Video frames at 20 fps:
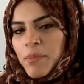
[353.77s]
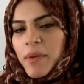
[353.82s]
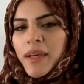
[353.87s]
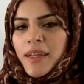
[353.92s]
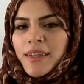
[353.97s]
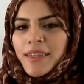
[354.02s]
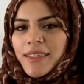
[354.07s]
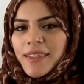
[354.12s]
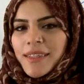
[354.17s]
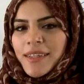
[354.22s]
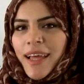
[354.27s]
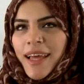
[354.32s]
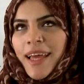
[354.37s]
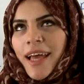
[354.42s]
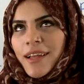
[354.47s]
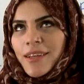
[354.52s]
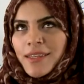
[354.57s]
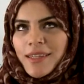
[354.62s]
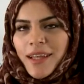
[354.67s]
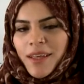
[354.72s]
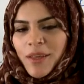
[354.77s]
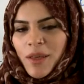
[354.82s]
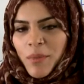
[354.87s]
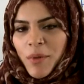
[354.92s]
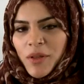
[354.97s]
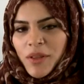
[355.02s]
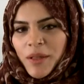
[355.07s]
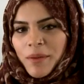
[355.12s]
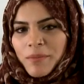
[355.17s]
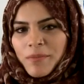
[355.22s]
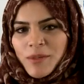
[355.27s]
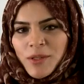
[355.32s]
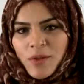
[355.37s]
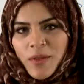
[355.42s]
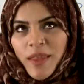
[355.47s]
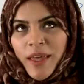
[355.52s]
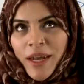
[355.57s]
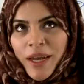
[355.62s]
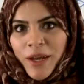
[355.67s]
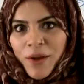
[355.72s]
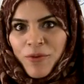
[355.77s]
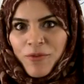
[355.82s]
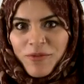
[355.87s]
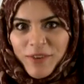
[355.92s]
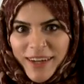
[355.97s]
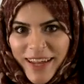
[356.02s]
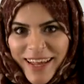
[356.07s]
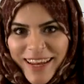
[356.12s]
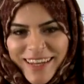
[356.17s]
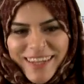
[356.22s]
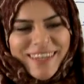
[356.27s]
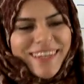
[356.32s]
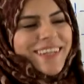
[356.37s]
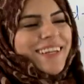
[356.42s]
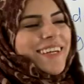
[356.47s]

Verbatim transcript: But I had to tell you about them so that I don't forget.